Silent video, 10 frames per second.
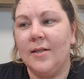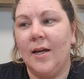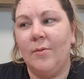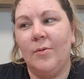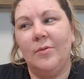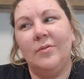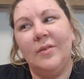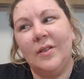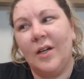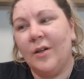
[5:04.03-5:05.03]
it's like, well,
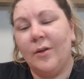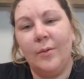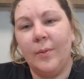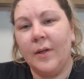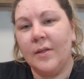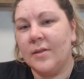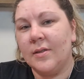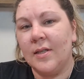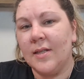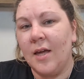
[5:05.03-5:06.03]
no, because
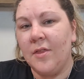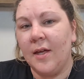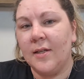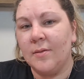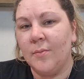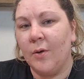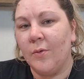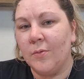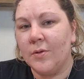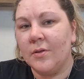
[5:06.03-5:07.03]
there's ethics and
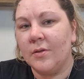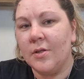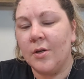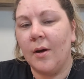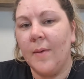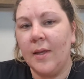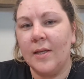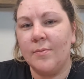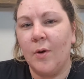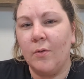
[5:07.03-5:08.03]
morals. Do you know what I mean?
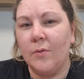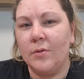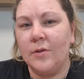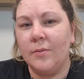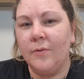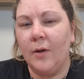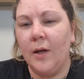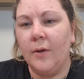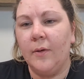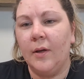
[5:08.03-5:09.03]
There's morals to
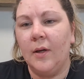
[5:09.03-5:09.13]
follow.